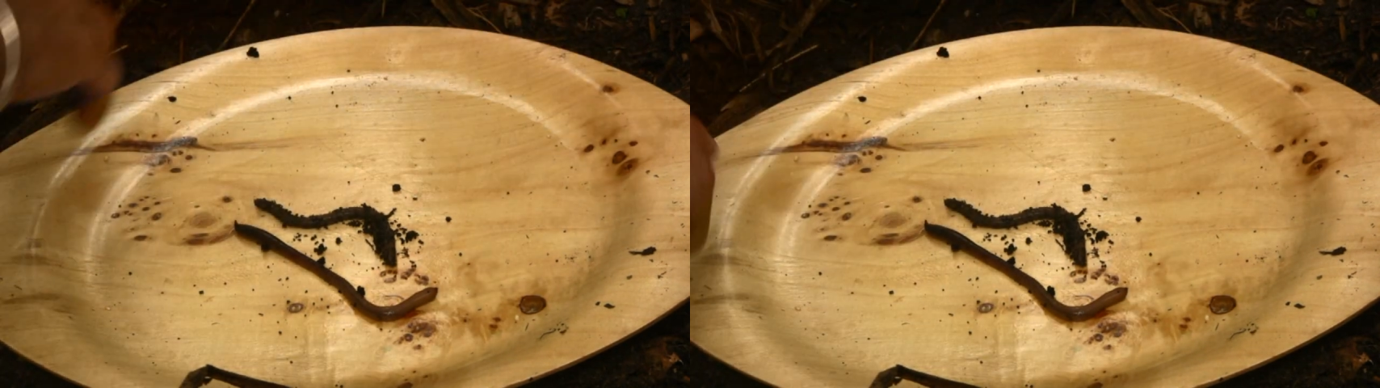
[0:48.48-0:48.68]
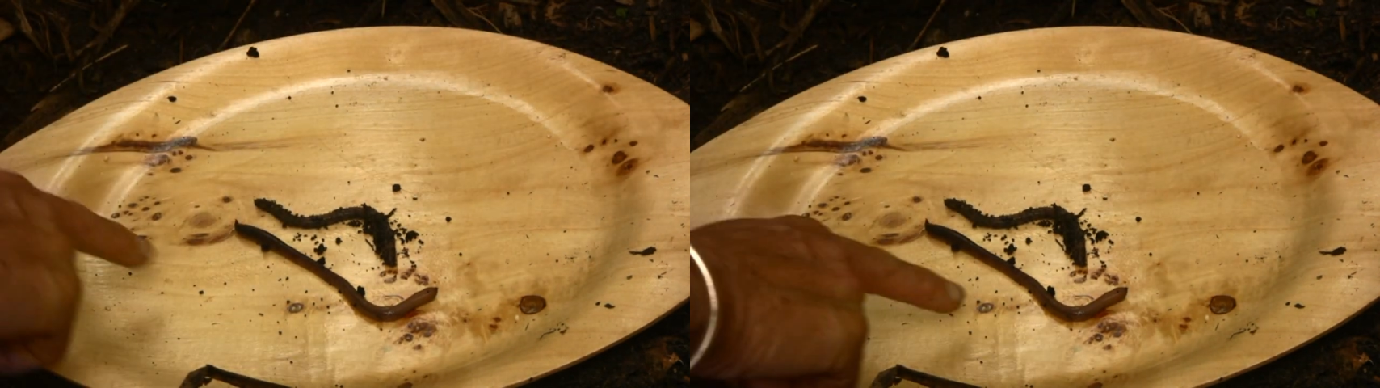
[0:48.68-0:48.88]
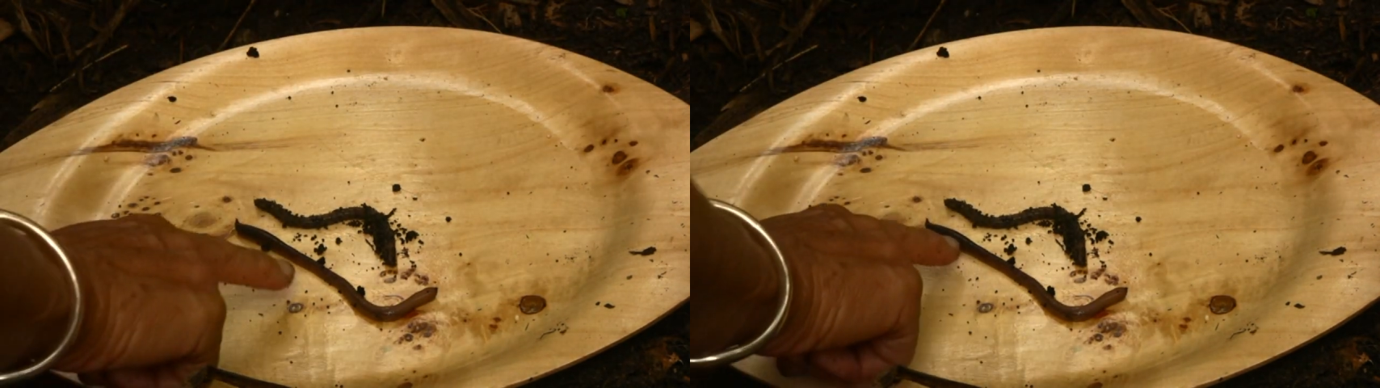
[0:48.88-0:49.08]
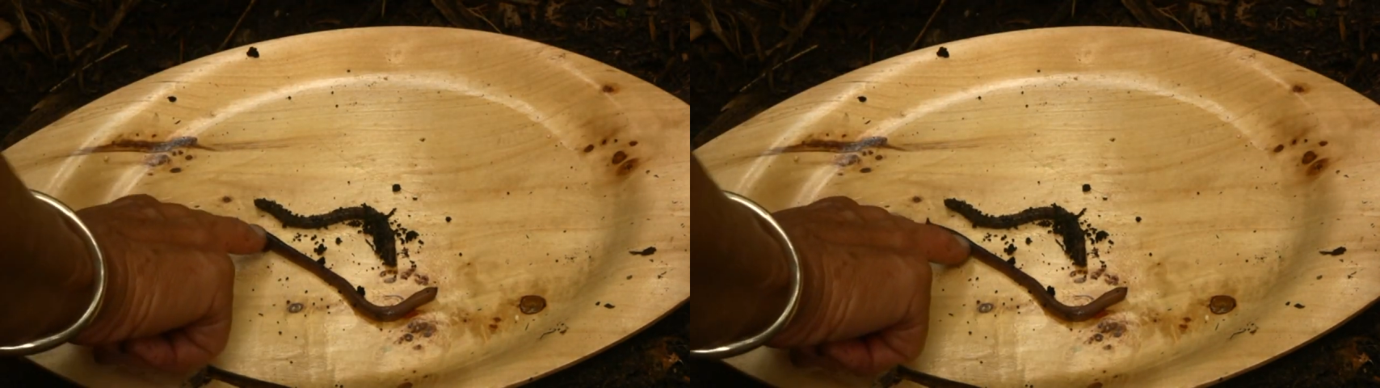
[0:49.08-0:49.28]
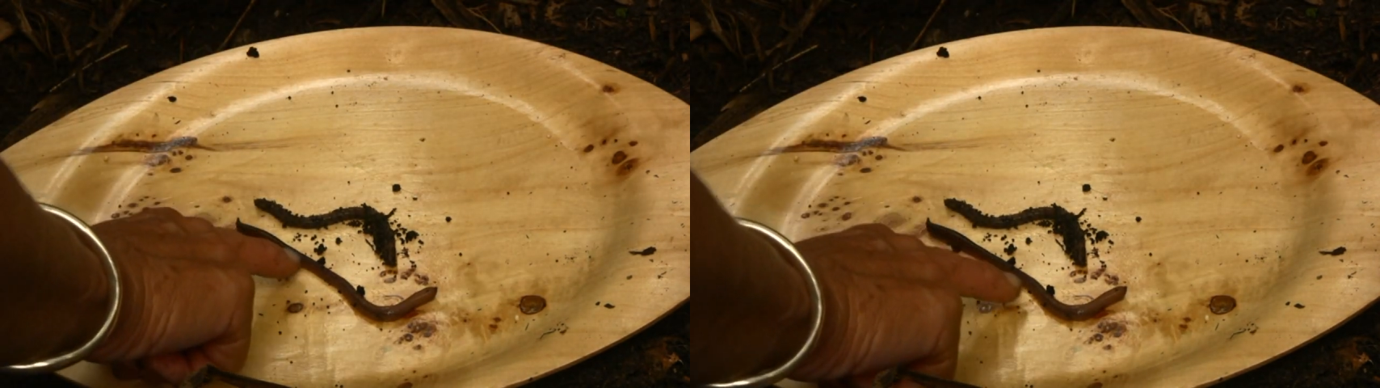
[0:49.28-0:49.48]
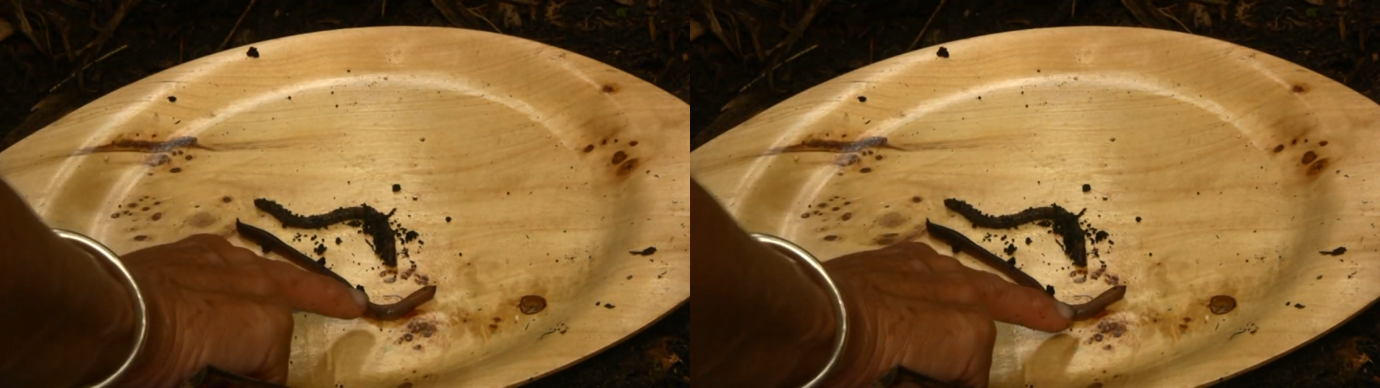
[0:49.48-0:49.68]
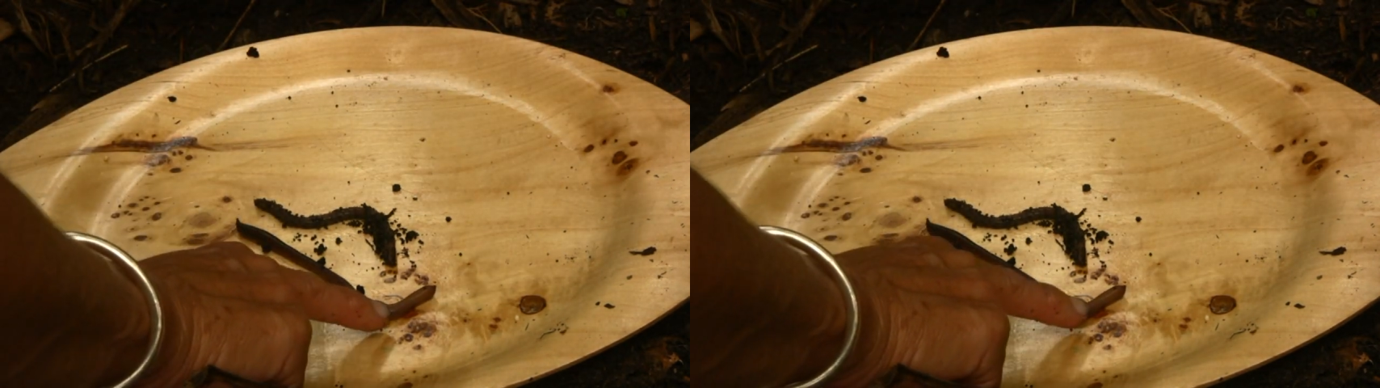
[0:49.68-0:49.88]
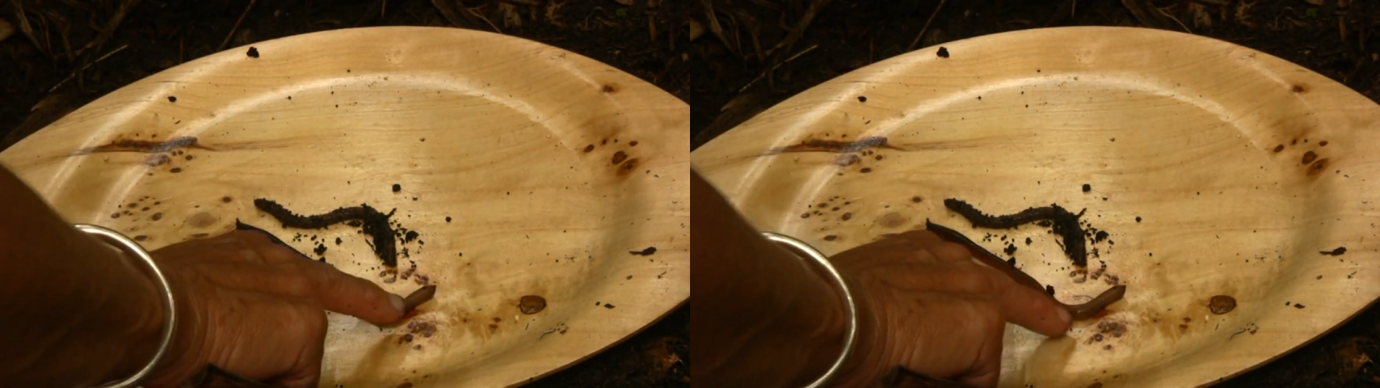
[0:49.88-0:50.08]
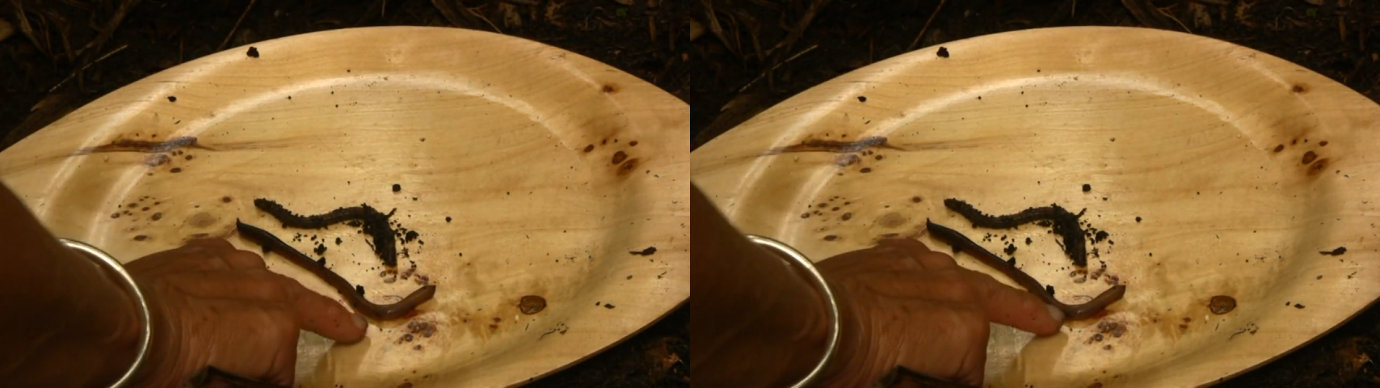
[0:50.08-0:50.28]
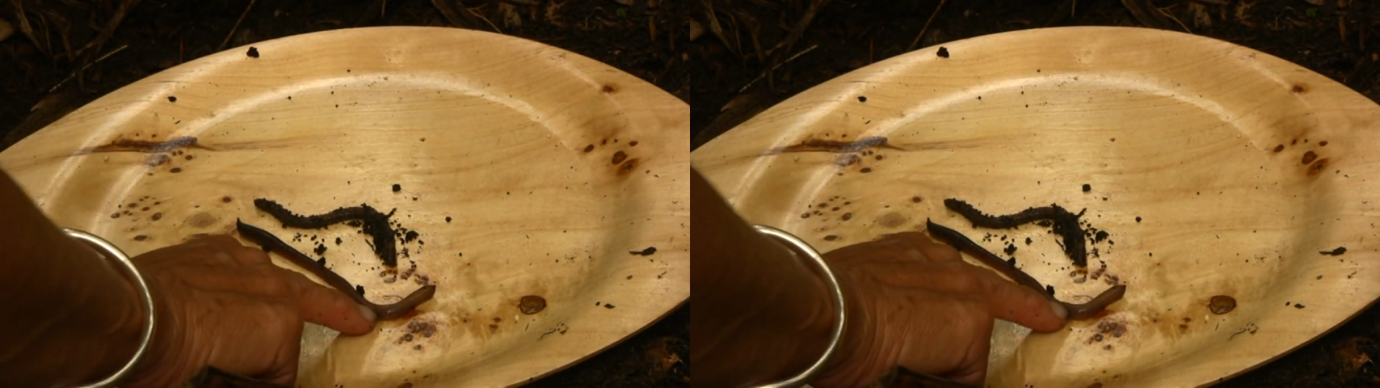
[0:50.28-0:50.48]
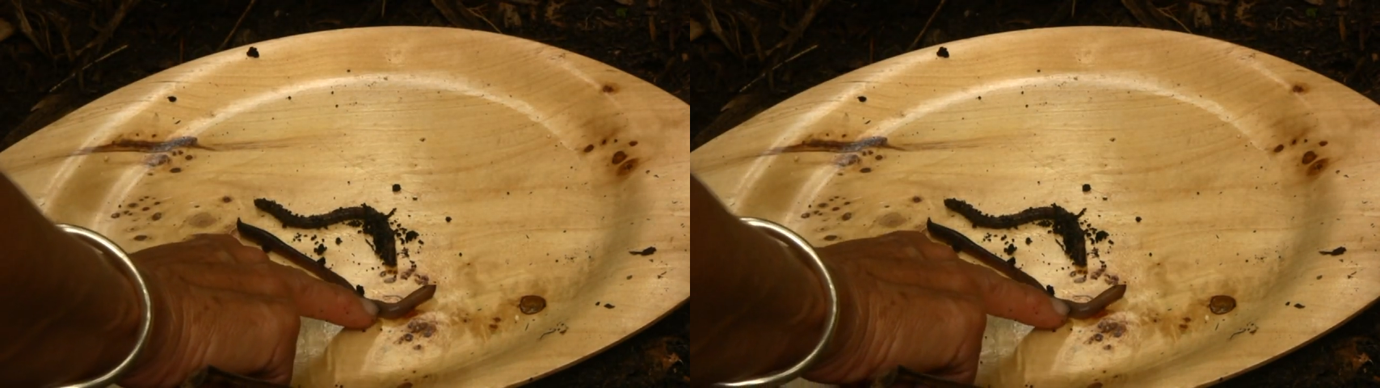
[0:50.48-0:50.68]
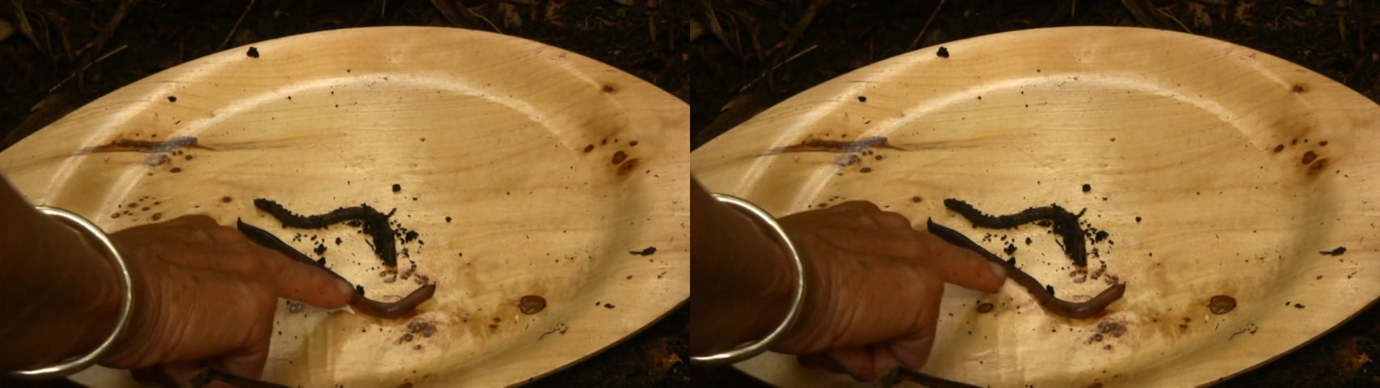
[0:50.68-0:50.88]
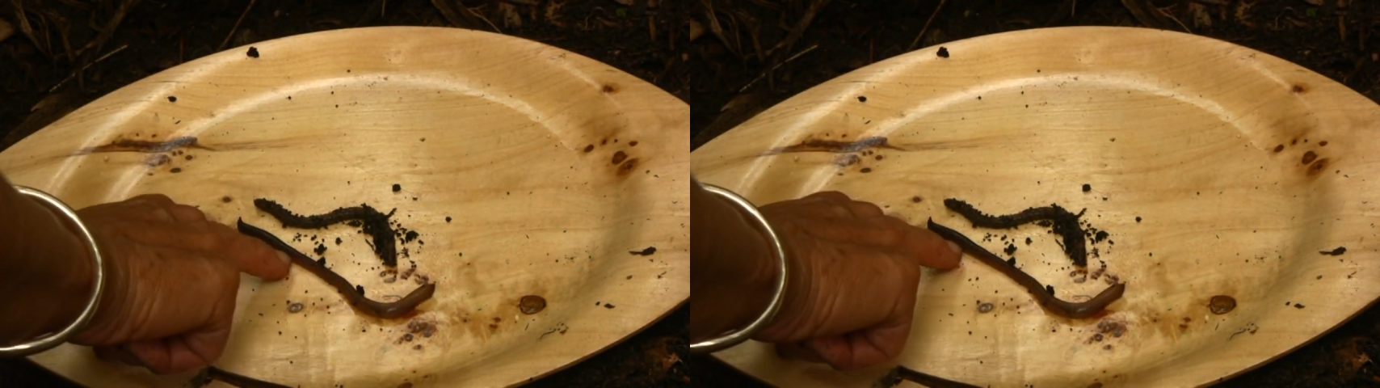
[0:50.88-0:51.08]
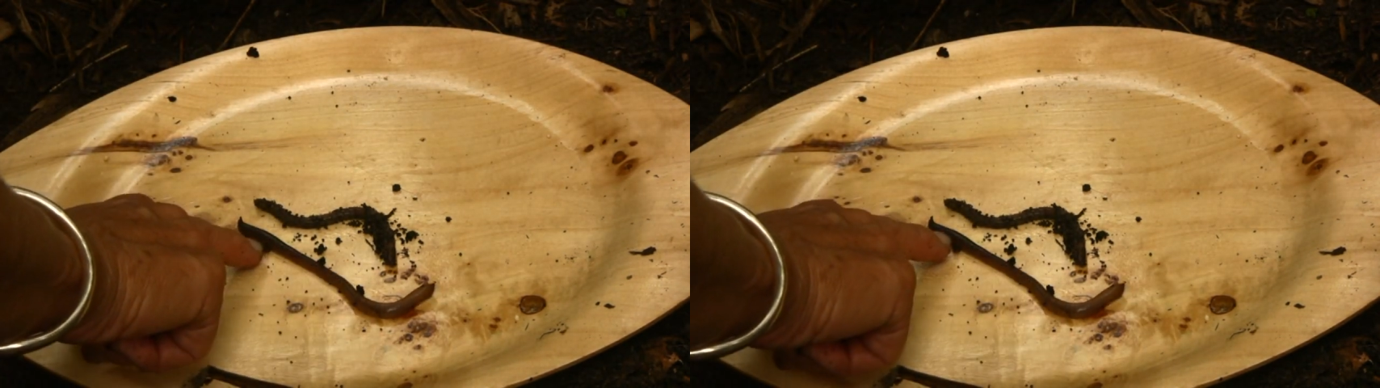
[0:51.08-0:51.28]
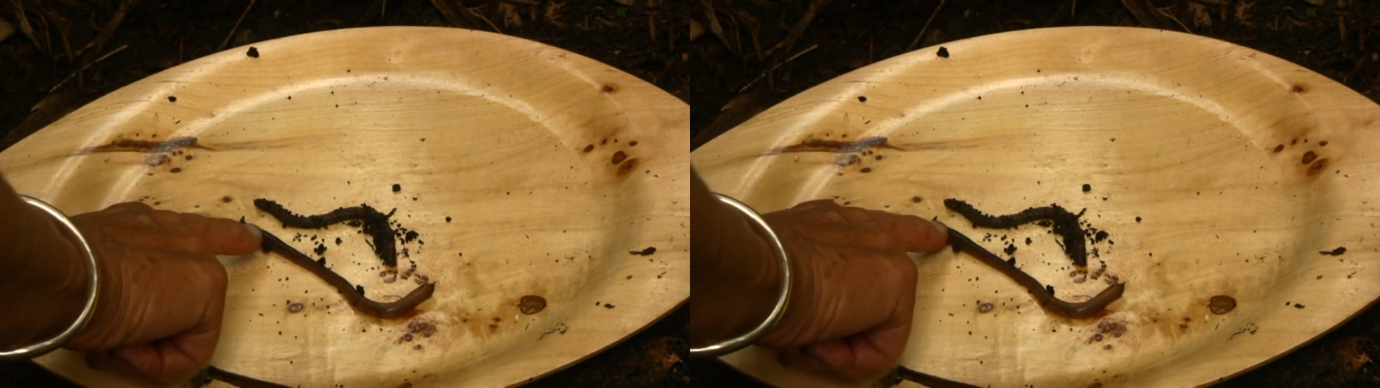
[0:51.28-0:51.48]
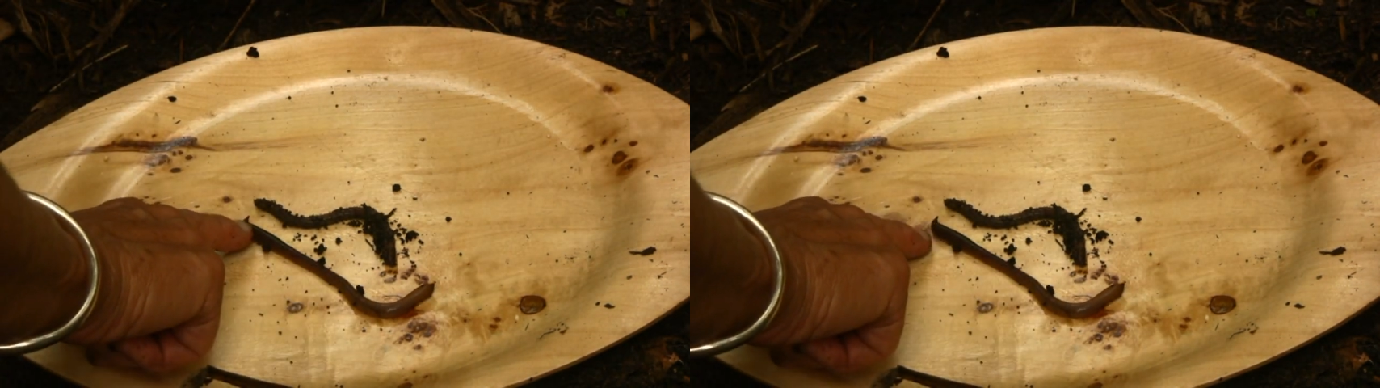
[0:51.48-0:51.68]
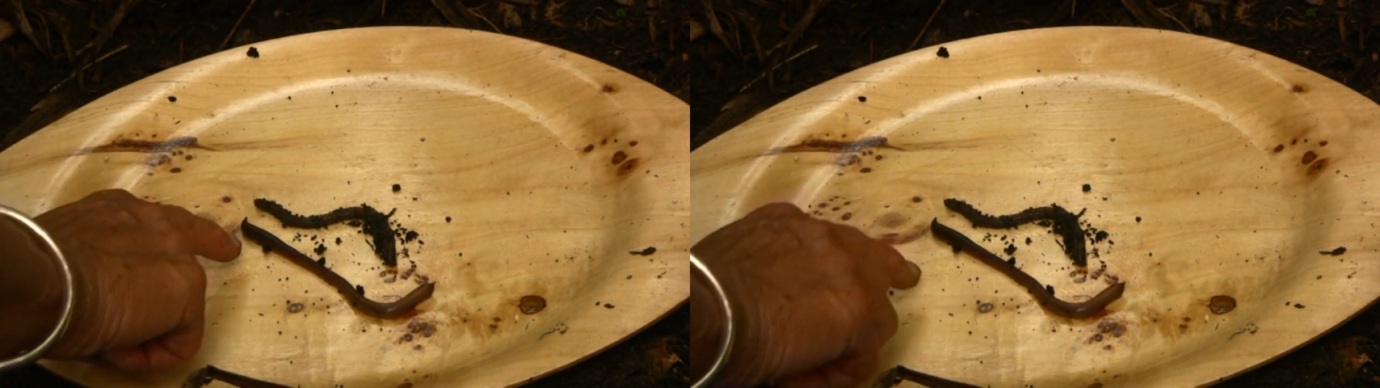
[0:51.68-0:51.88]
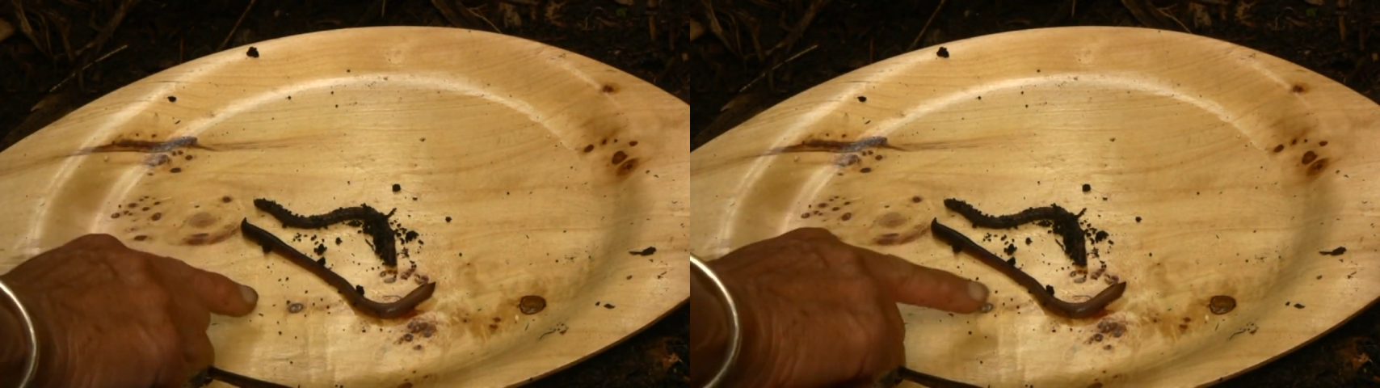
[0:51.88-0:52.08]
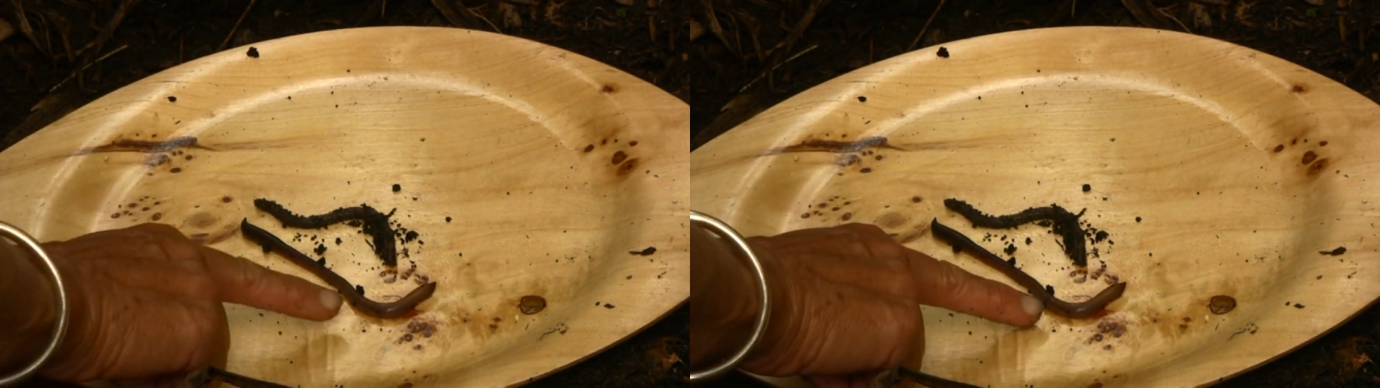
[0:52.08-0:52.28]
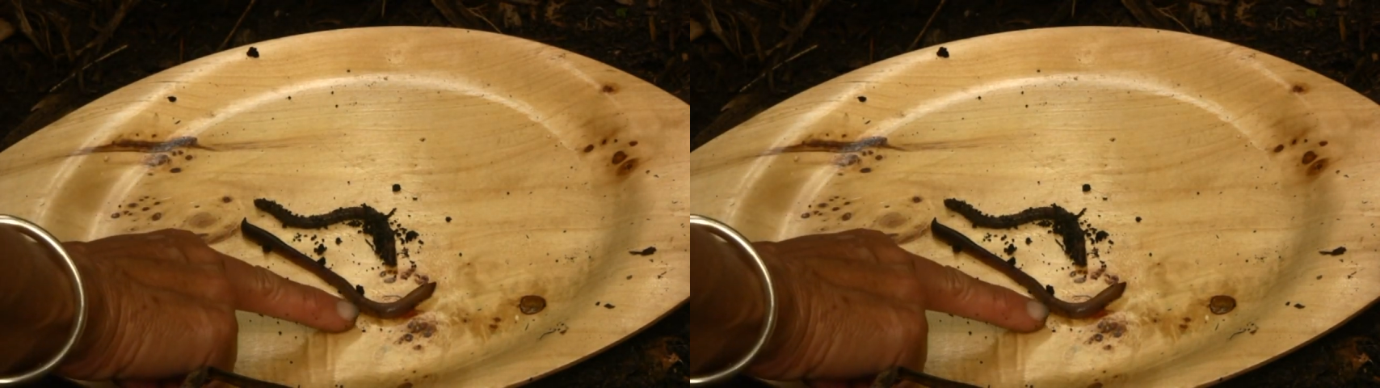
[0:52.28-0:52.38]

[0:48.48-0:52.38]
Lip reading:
No face is visible, so there are no lips to read.